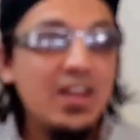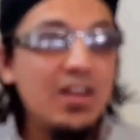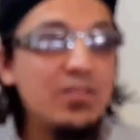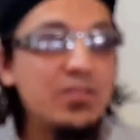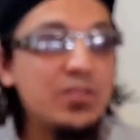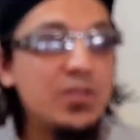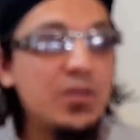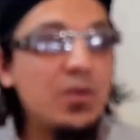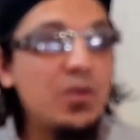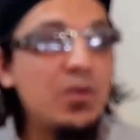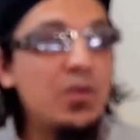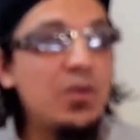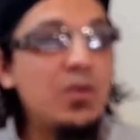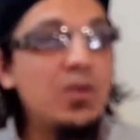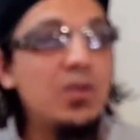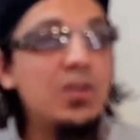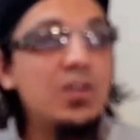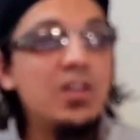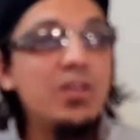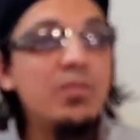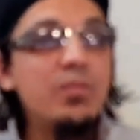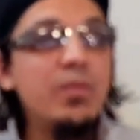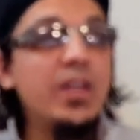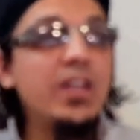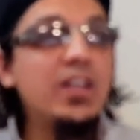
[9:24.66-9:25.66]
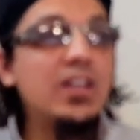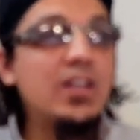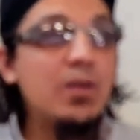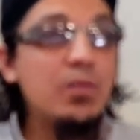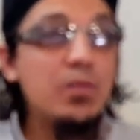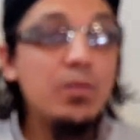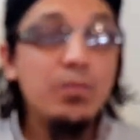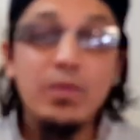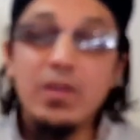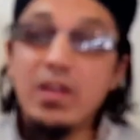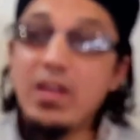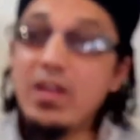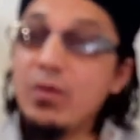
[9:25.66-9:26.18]
After all the
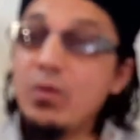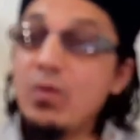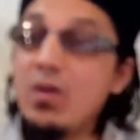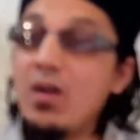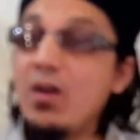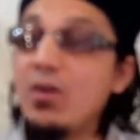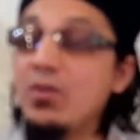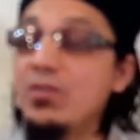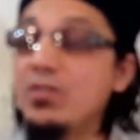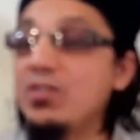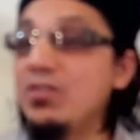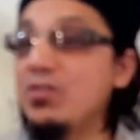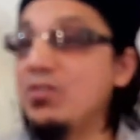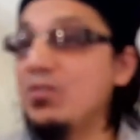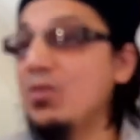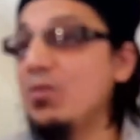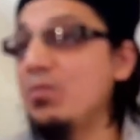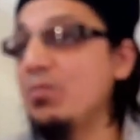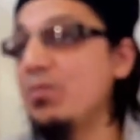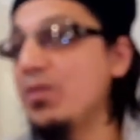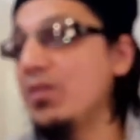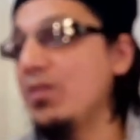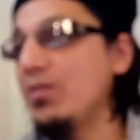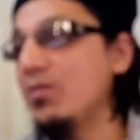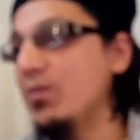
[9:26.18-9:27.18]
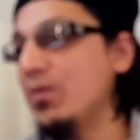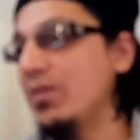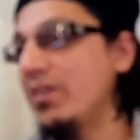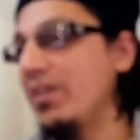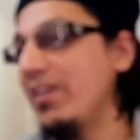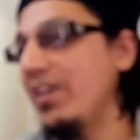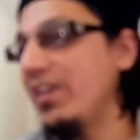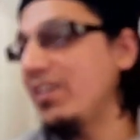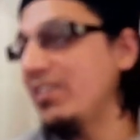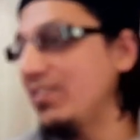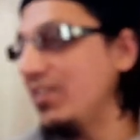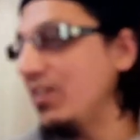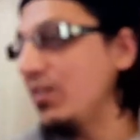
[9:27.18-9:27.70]
makeup, you'll be like, wow, she's so beautiful. The
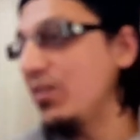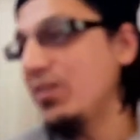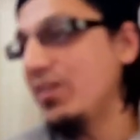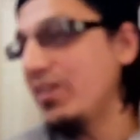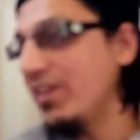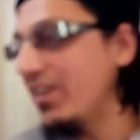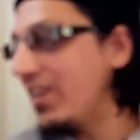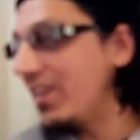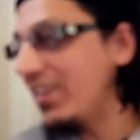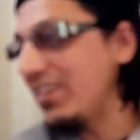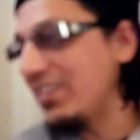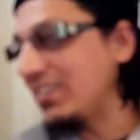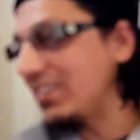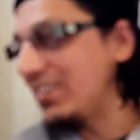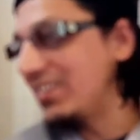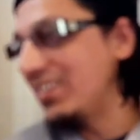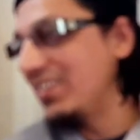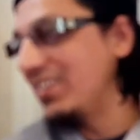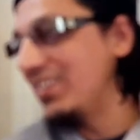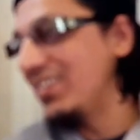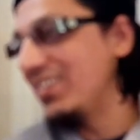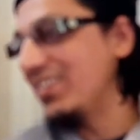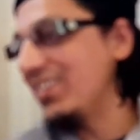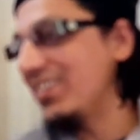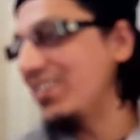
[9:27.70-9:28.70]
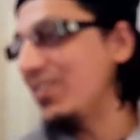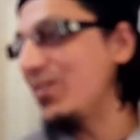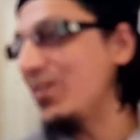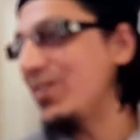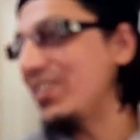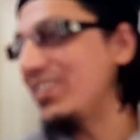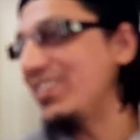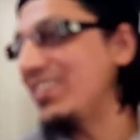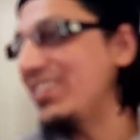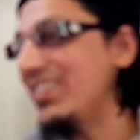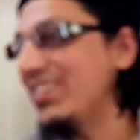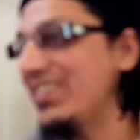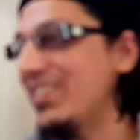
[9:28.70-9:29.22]
next day you realize it
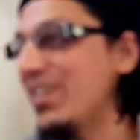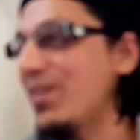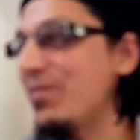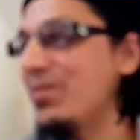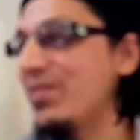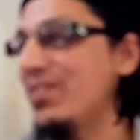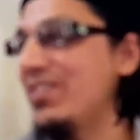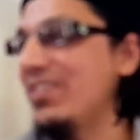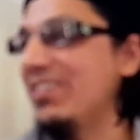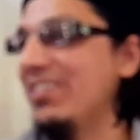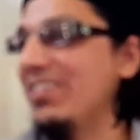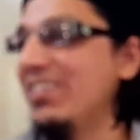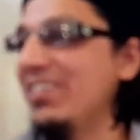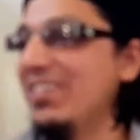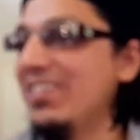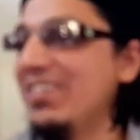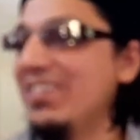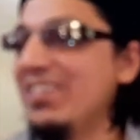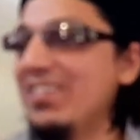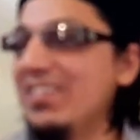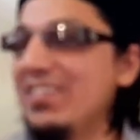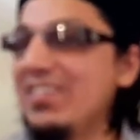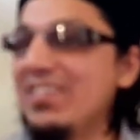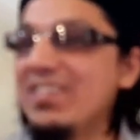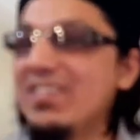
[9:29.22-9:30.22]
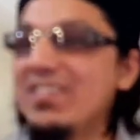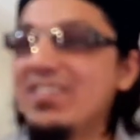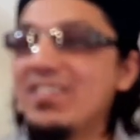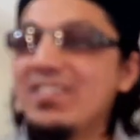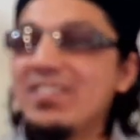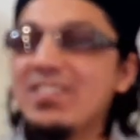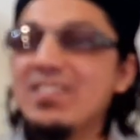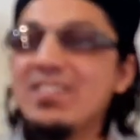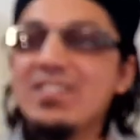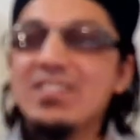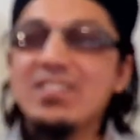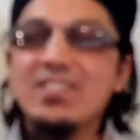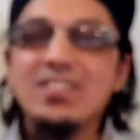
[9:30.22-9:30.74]
was a deception.
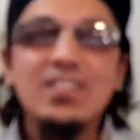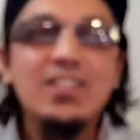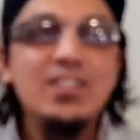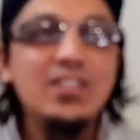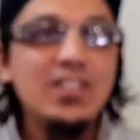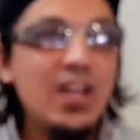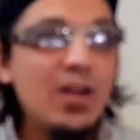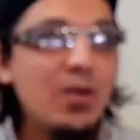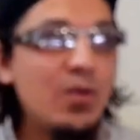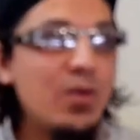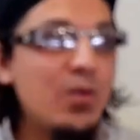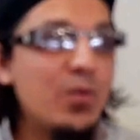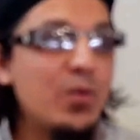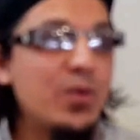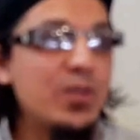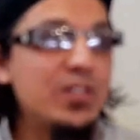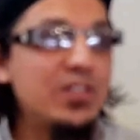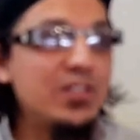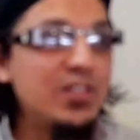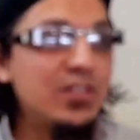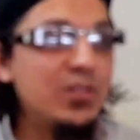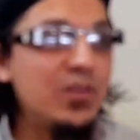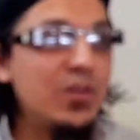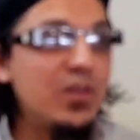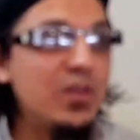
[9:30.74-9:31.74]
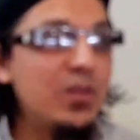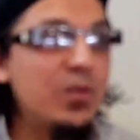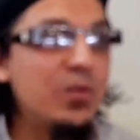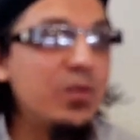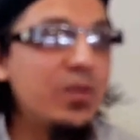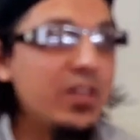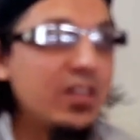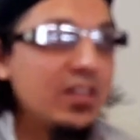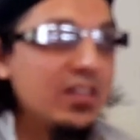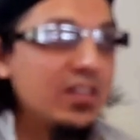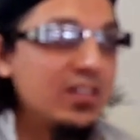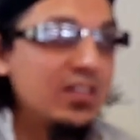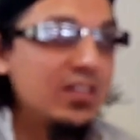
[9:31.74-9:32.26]
The shower washed it all
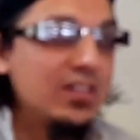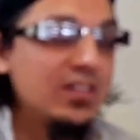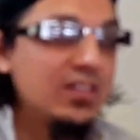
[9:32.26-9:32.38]
away.